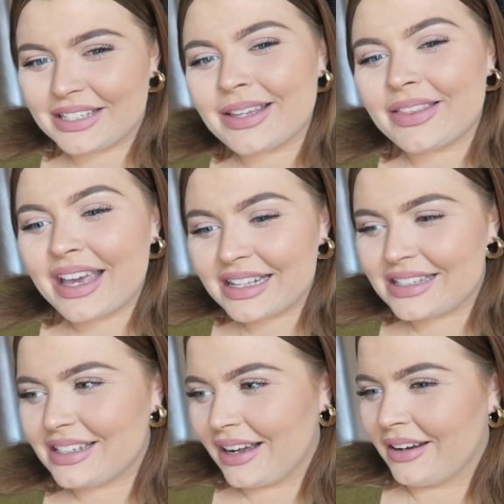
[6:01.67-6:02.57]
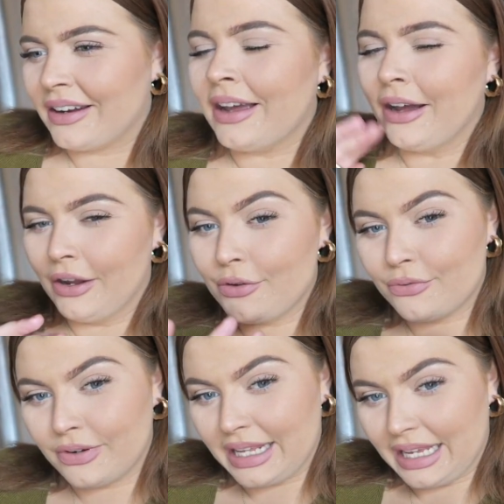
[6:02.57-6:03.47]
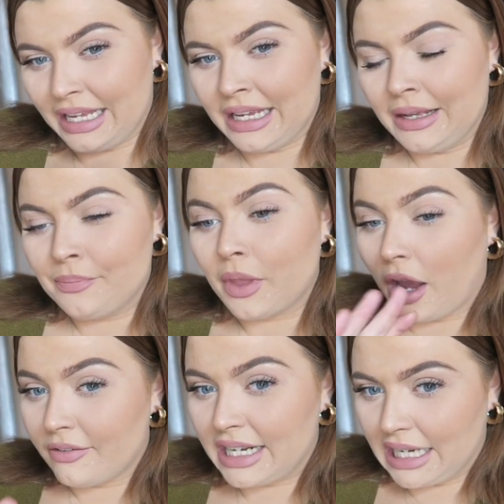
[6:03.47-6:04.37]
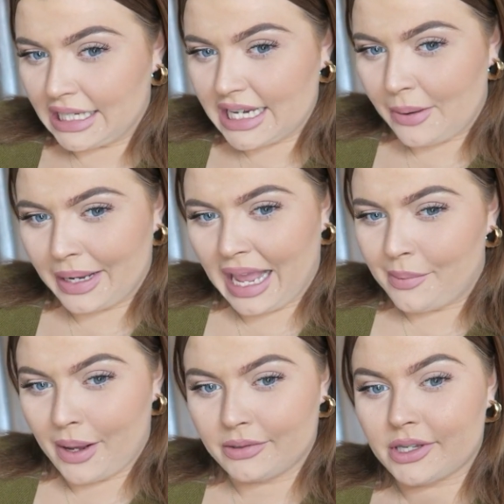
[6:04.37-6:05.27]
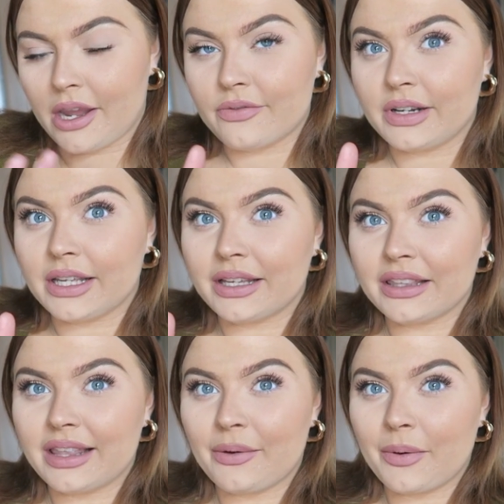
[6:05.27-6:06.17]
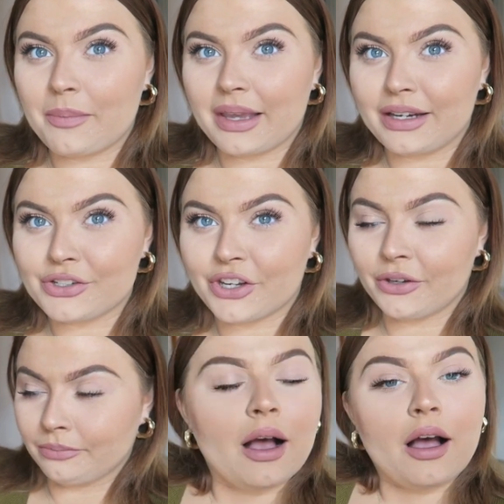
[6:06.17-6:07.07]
So that's done. Hopefully, I really liked how it came out, so hopefully that won't be an issue.